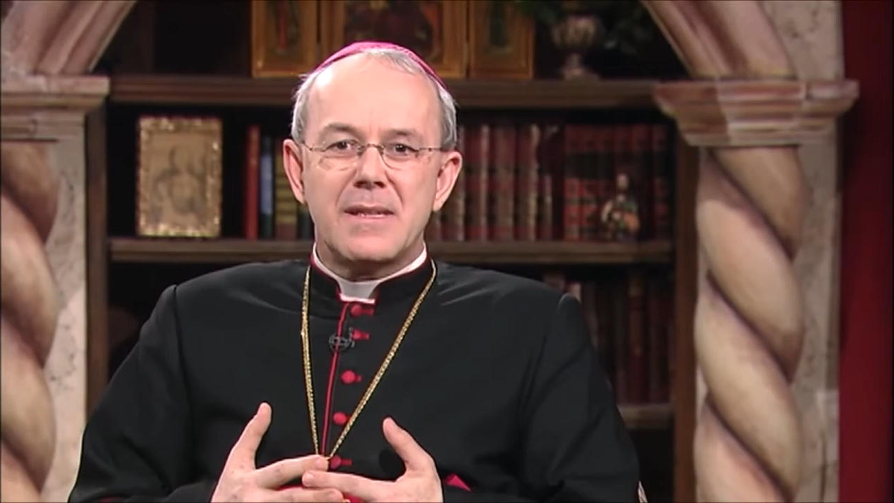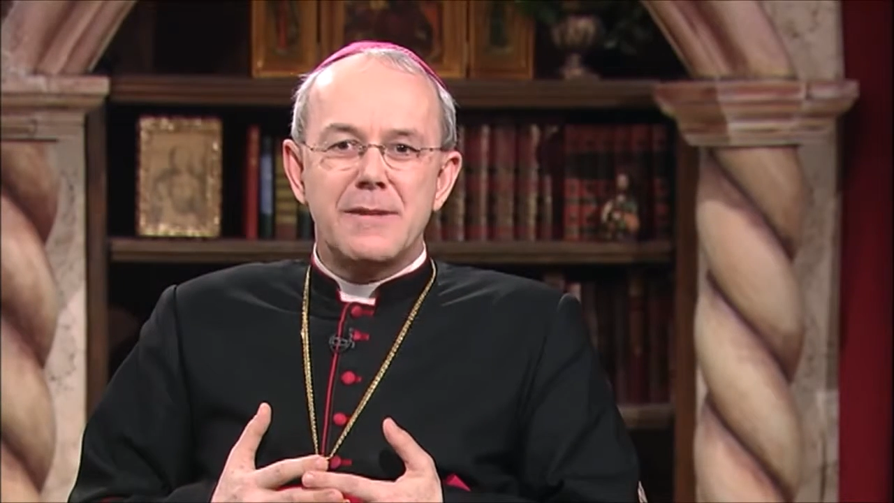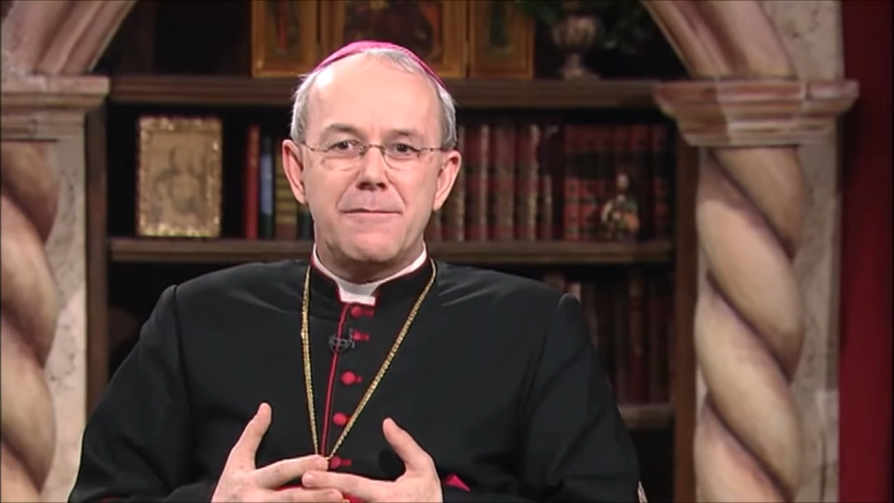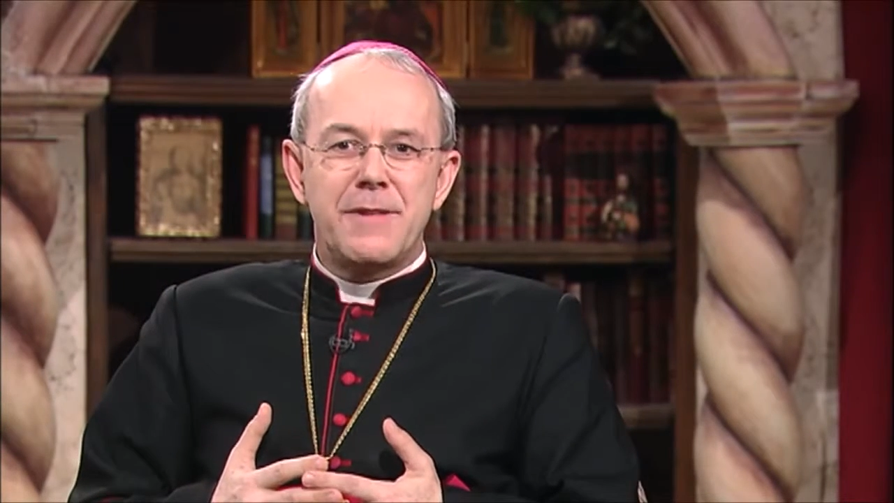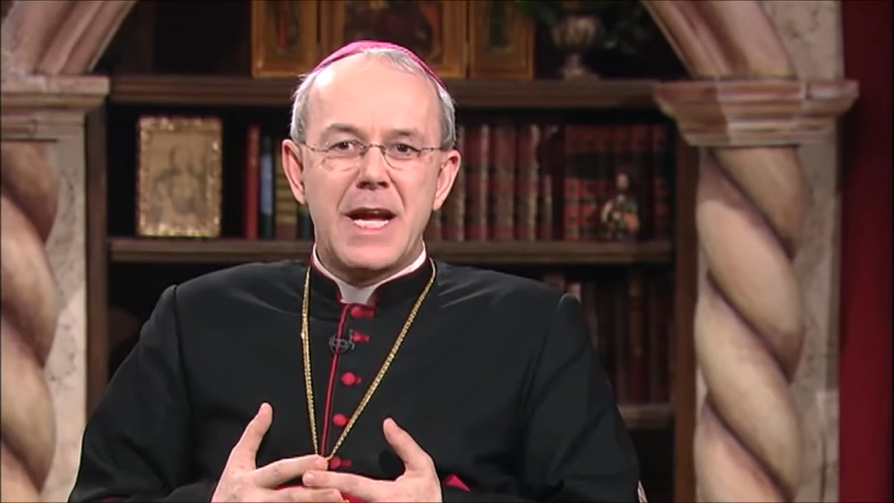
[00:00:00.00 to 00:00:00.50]

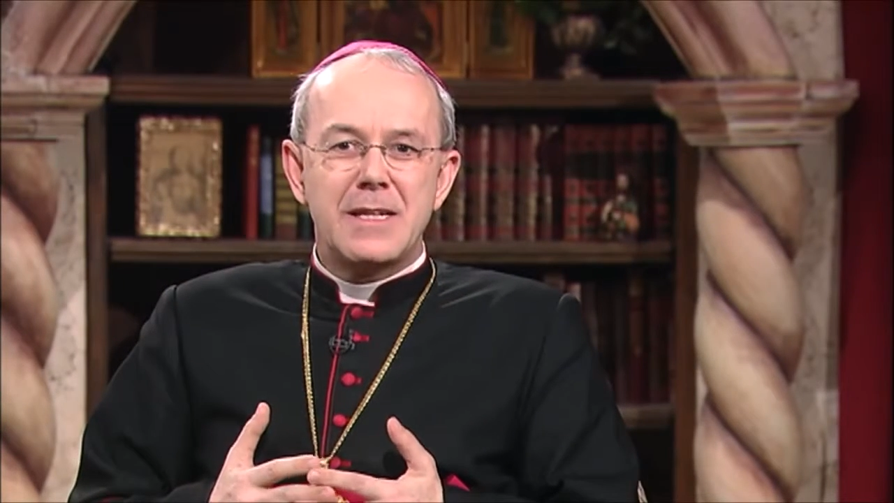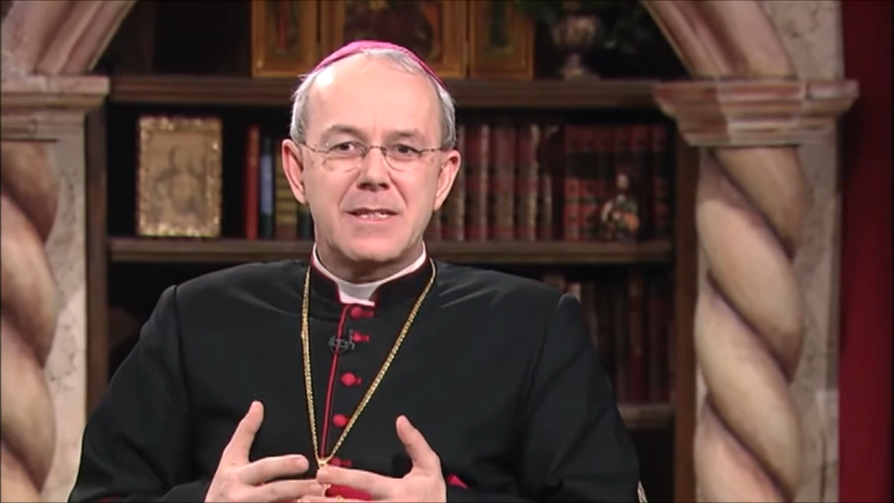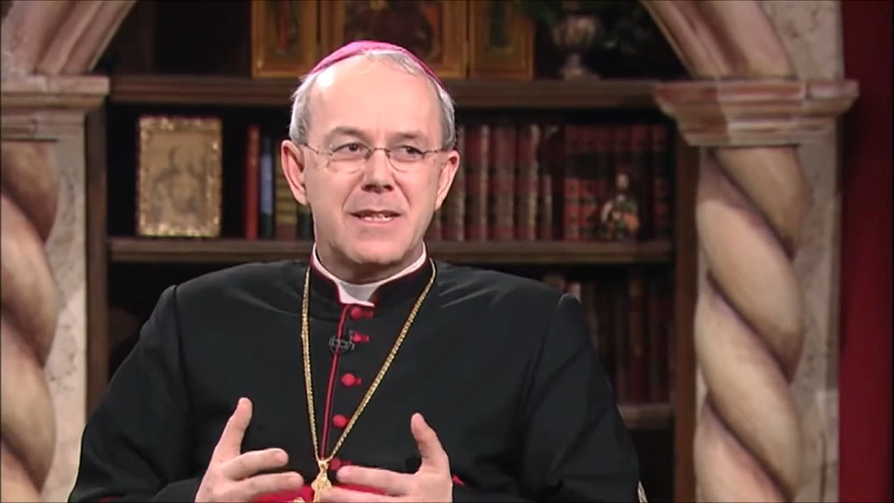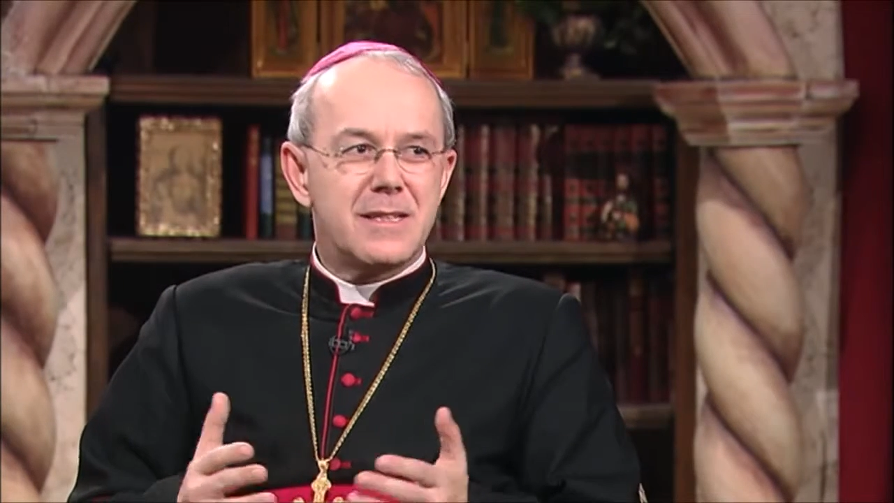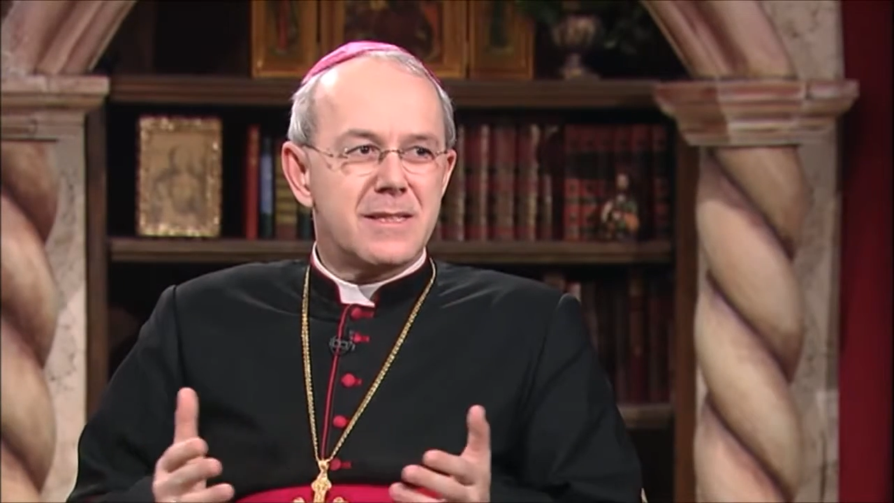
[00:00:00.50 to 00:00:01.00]

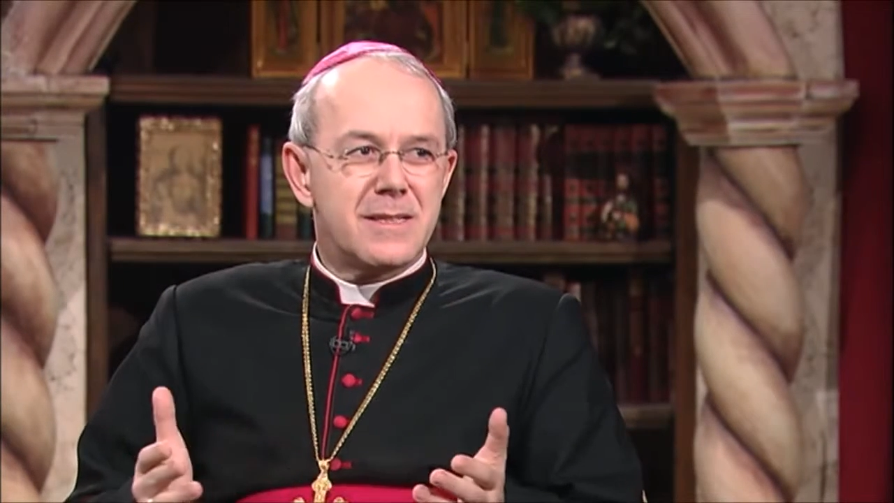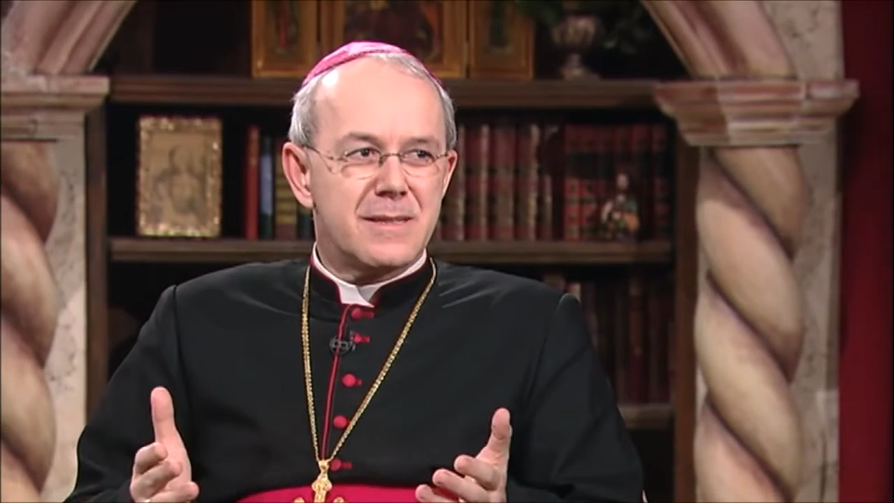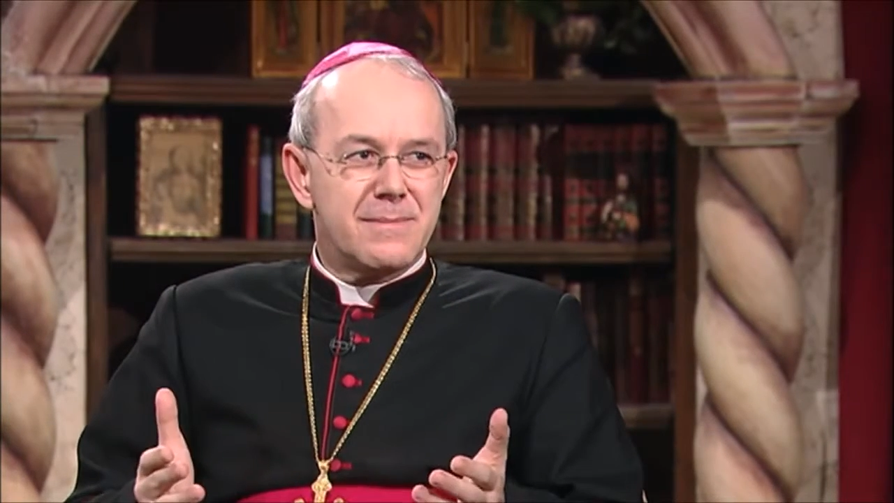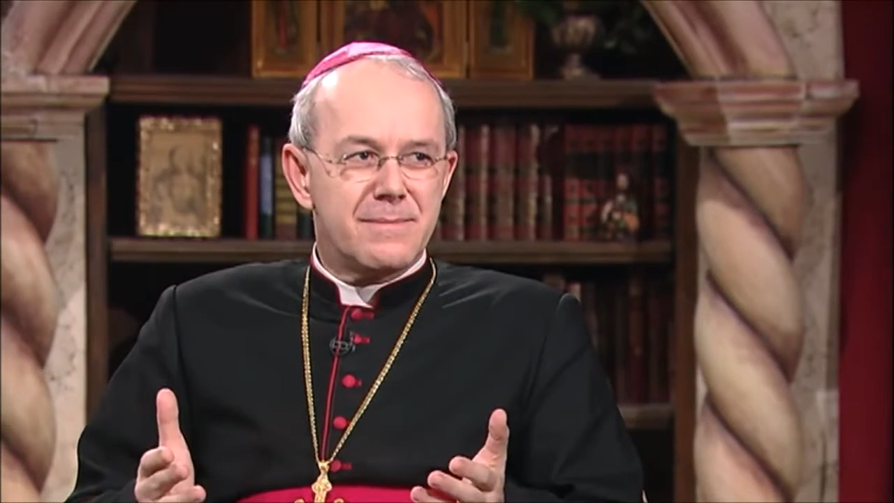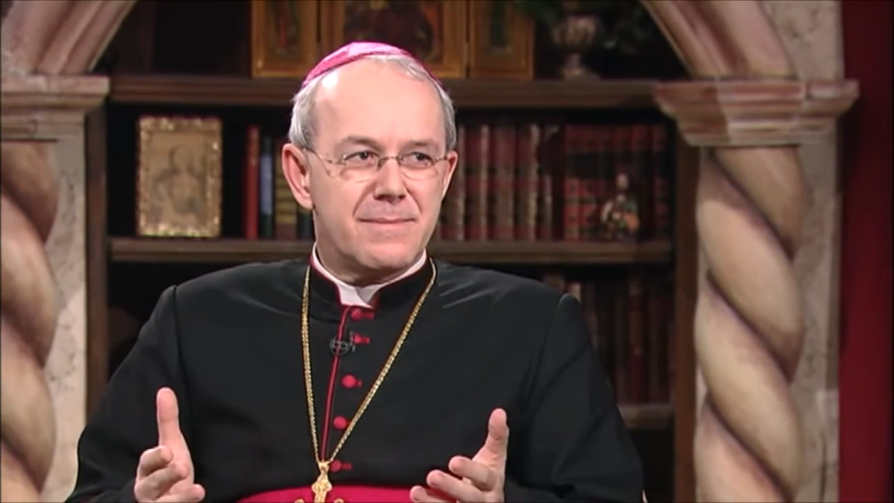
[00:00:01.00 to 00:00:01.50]

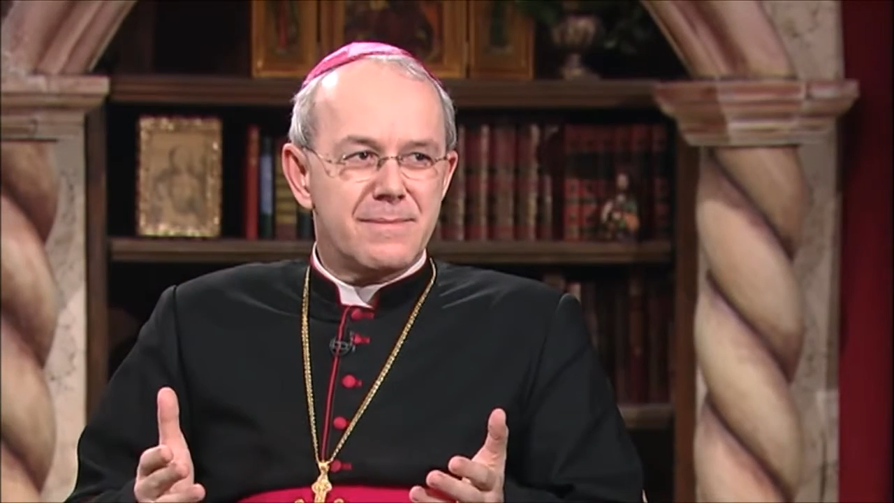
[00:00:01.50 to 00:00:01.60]
defenseless